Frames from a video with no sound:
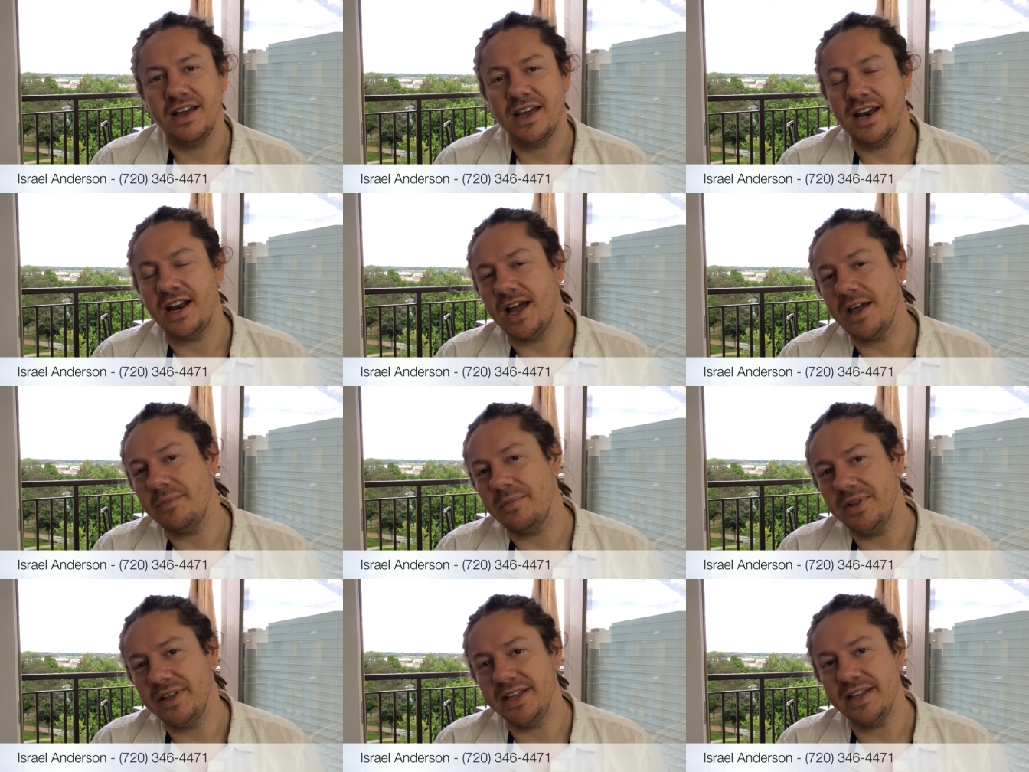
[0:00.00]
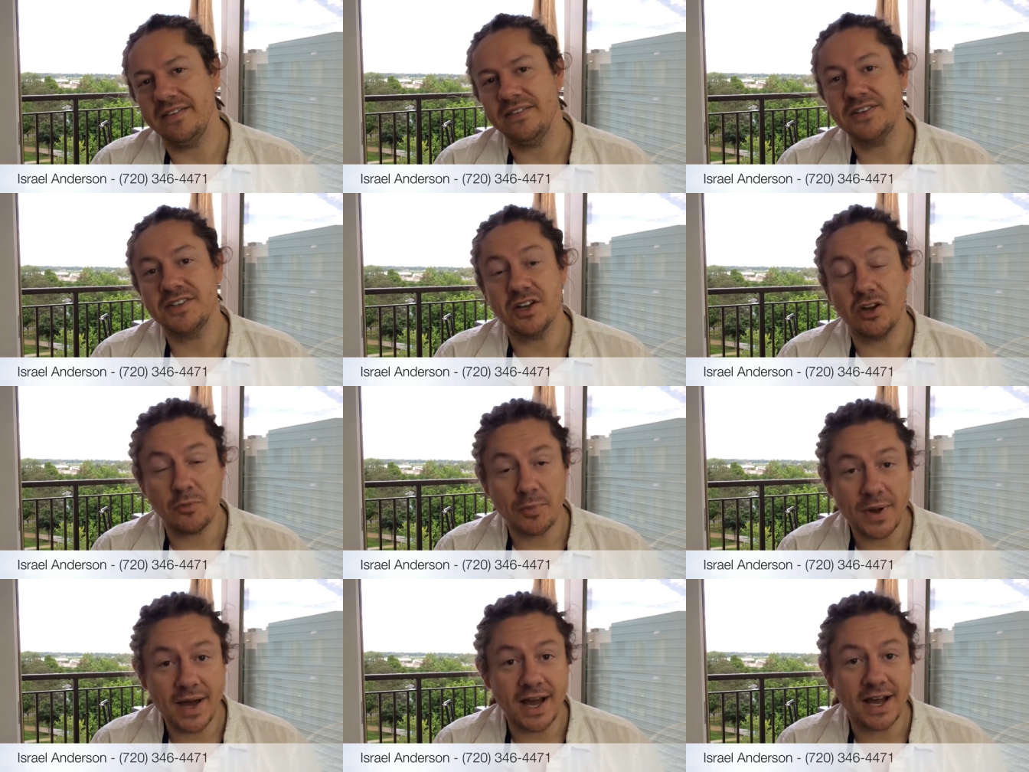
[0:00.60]
And I believe
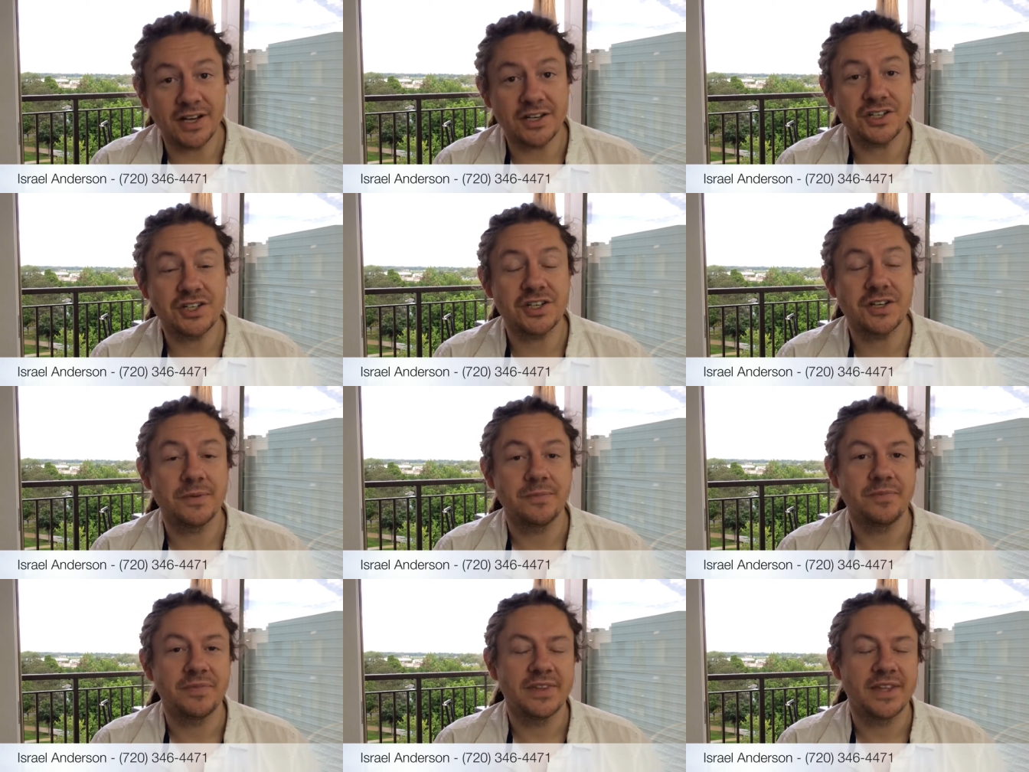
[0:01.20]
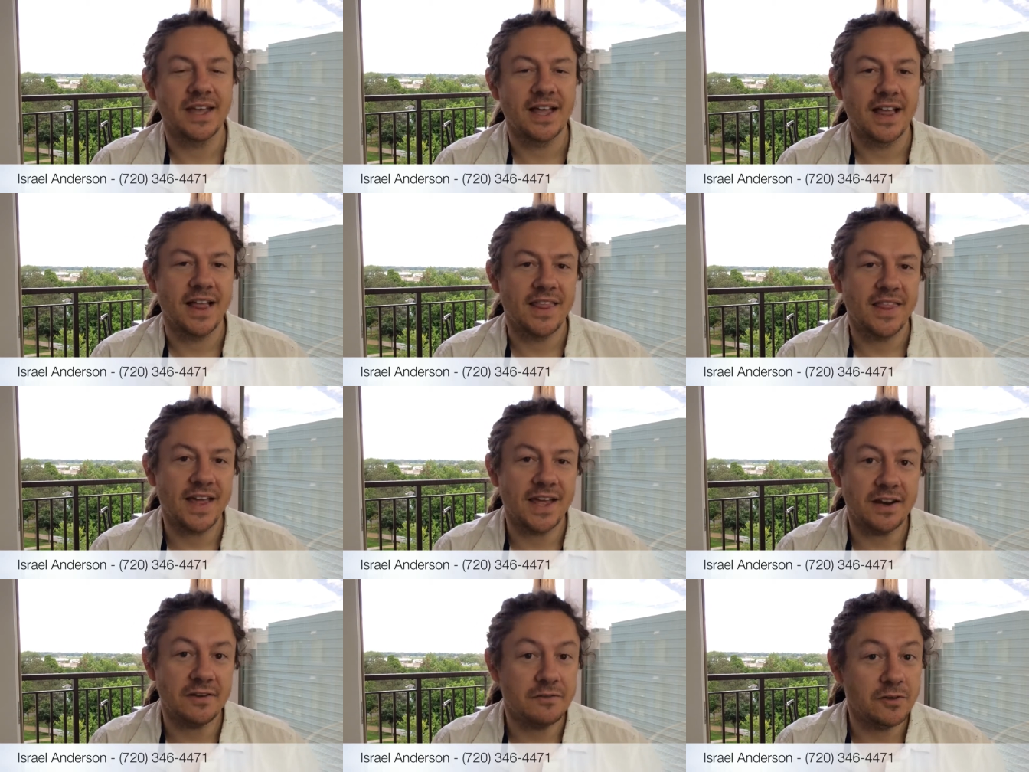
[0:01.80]
so much
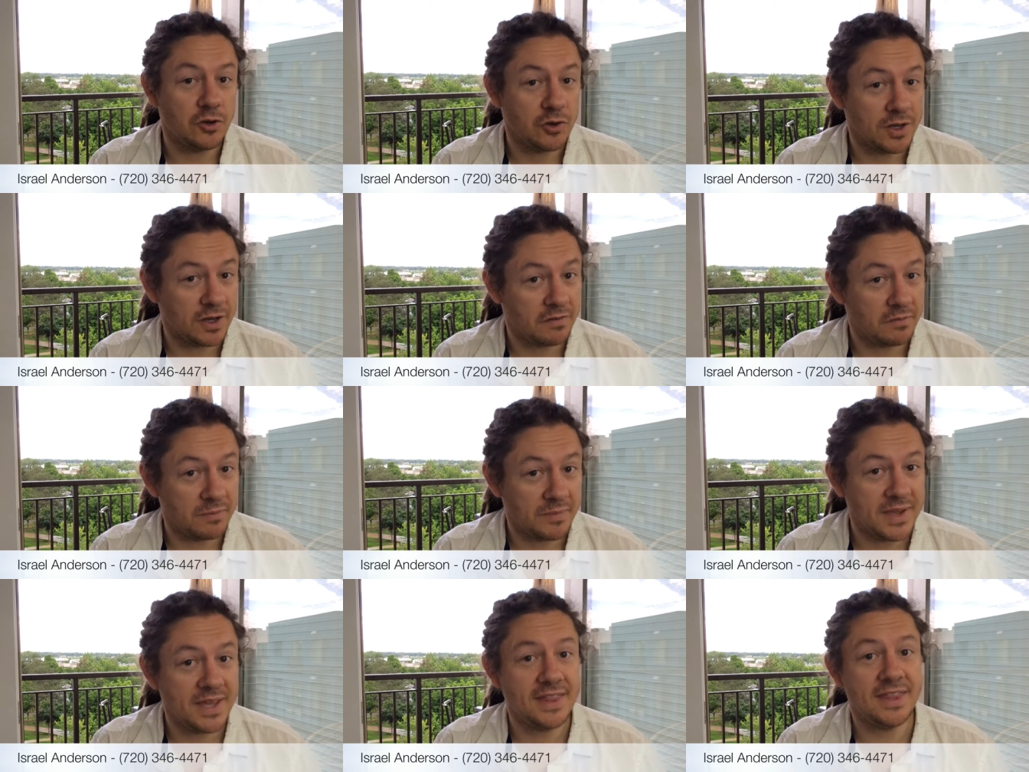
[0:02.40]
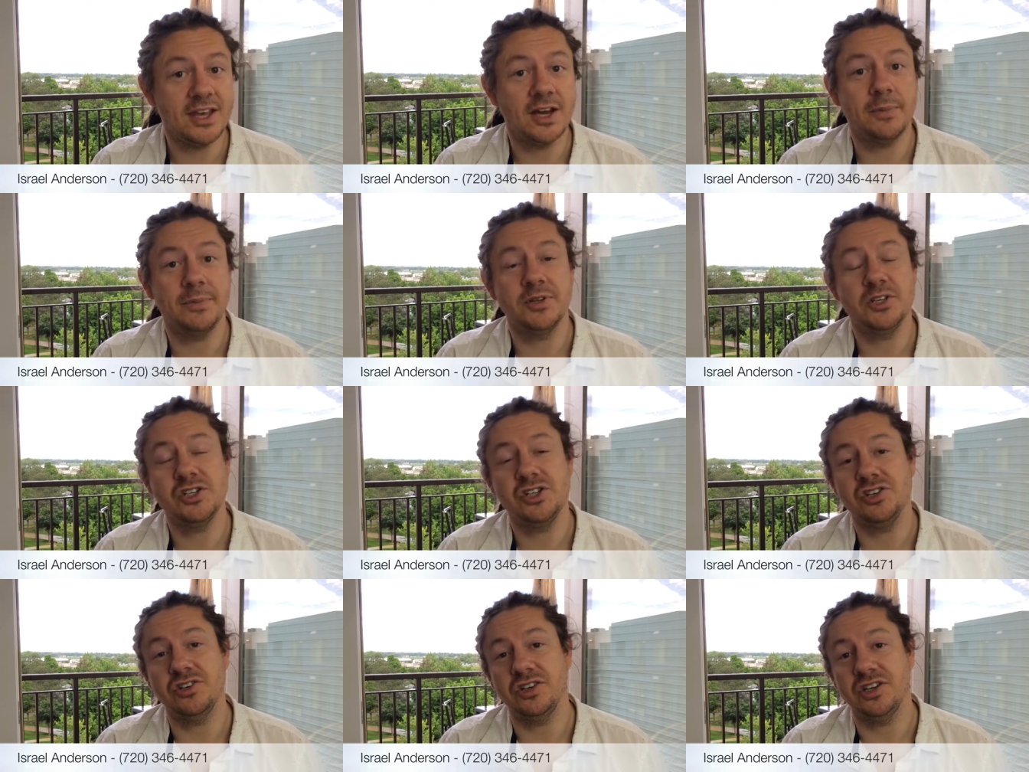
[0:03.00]
that if you give me the
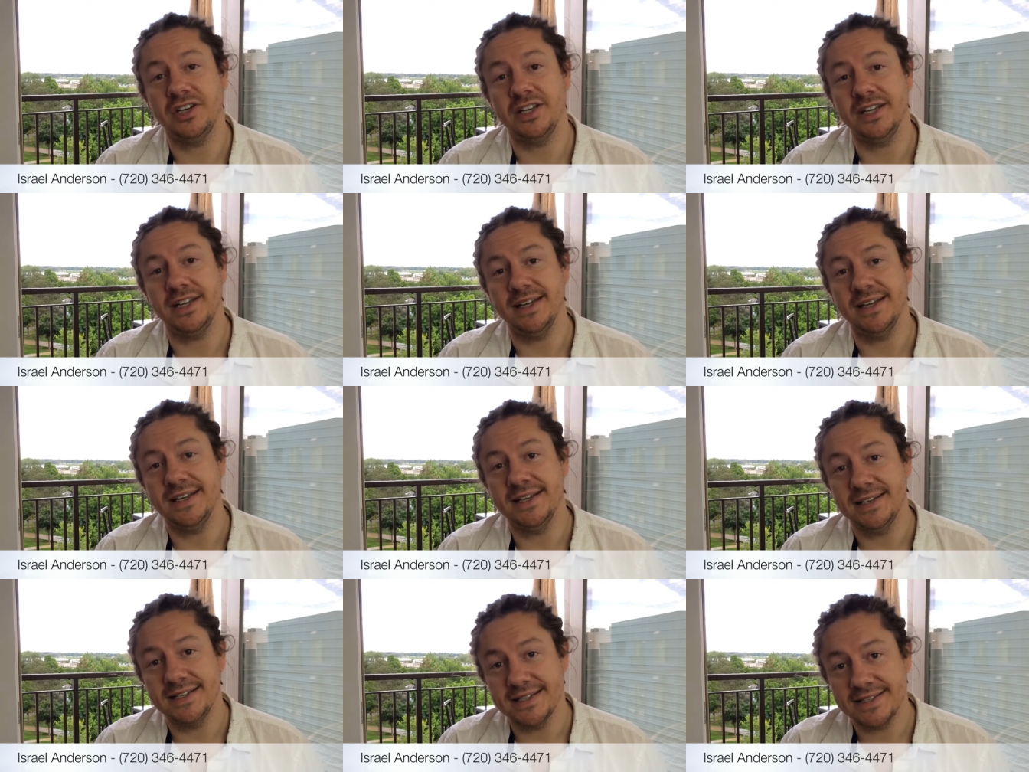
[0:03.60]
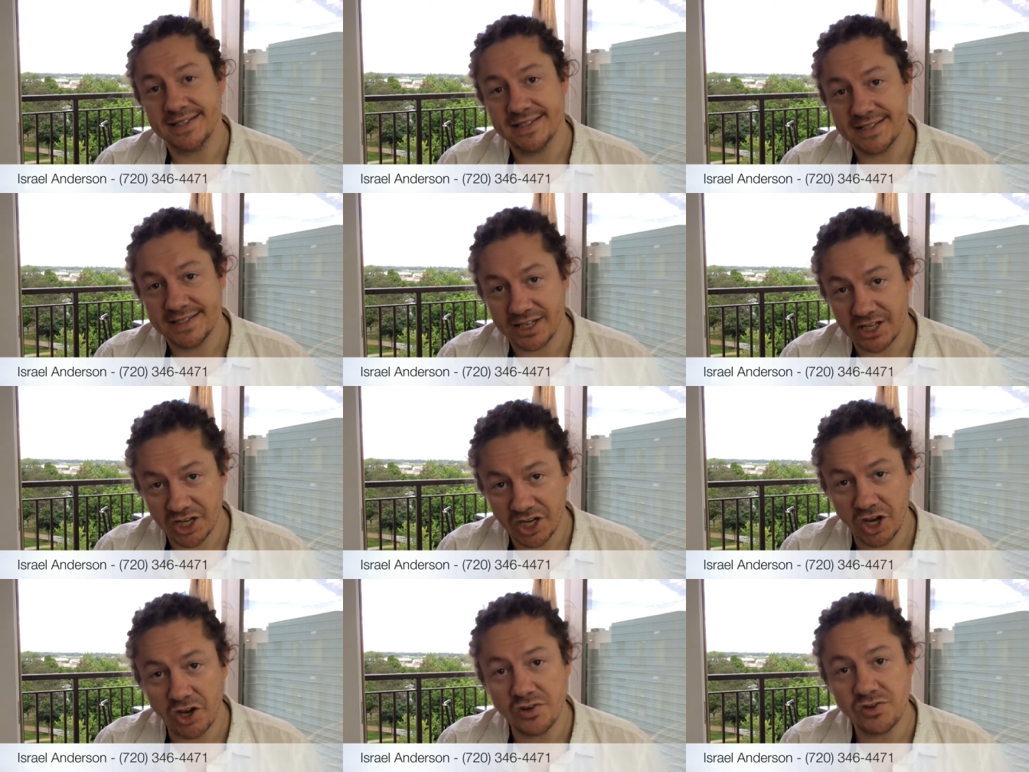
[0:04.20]
opportunity to
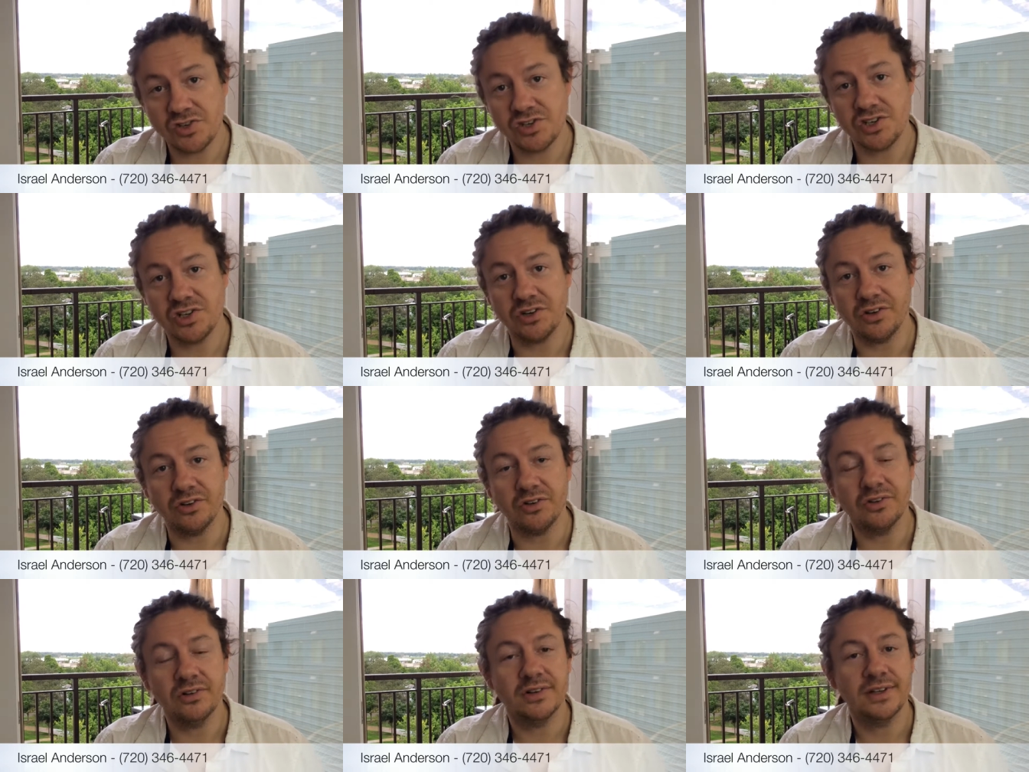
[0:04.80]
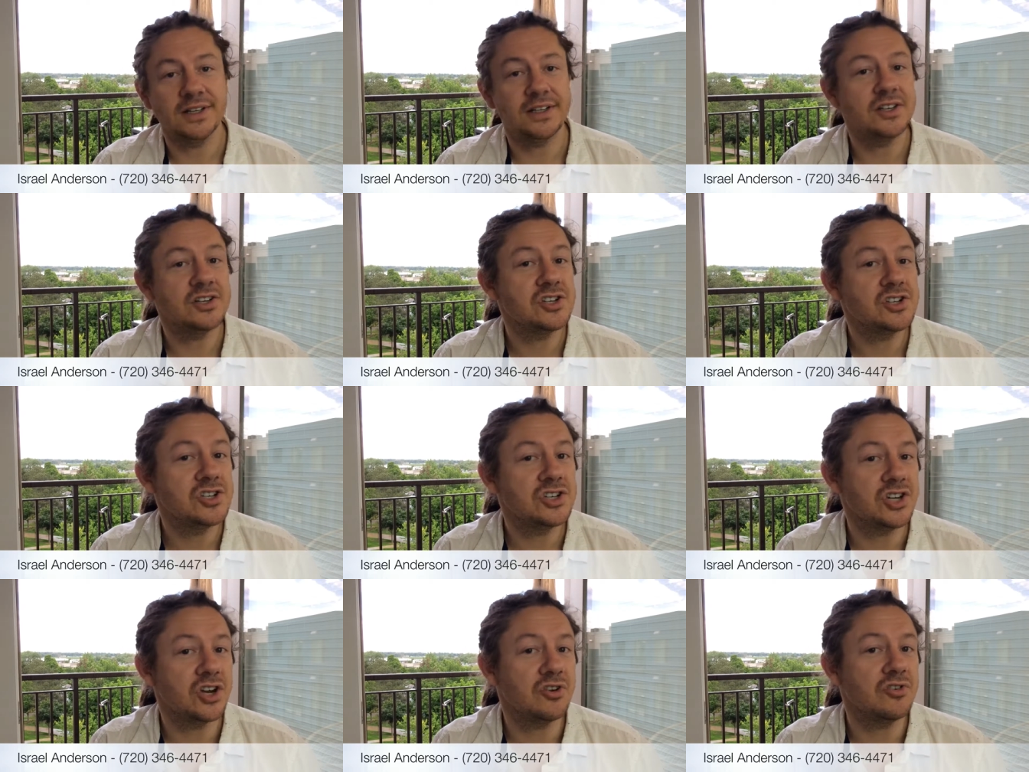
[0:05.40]
coach you, to
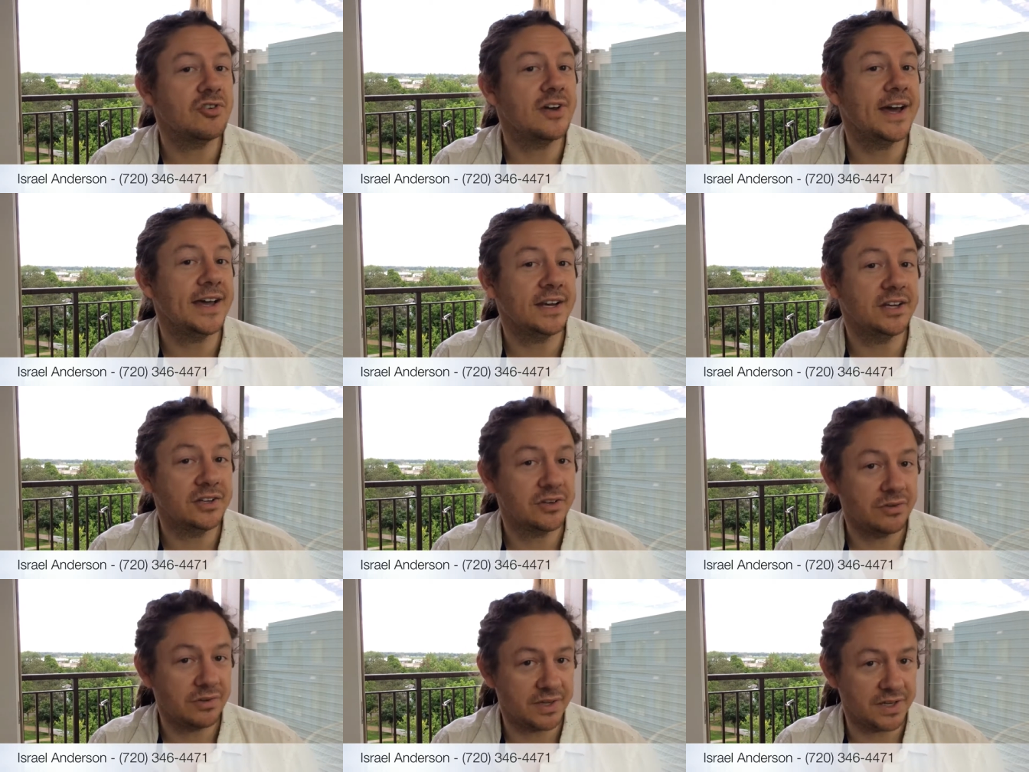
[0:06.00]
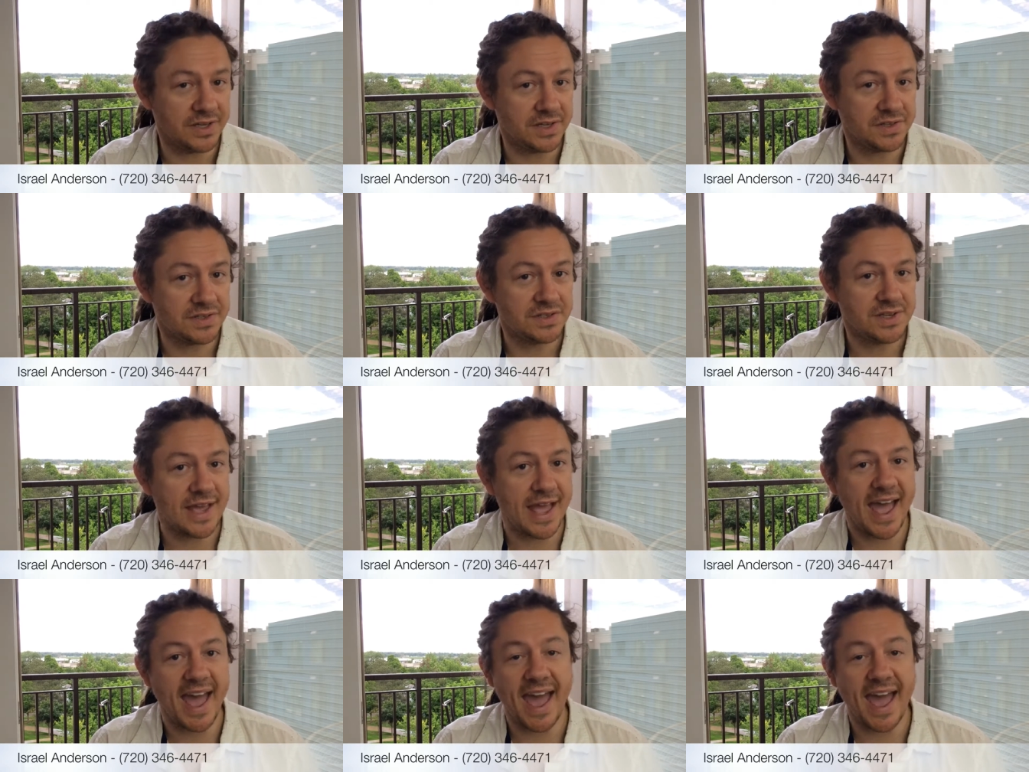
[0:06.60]
show you how to do this,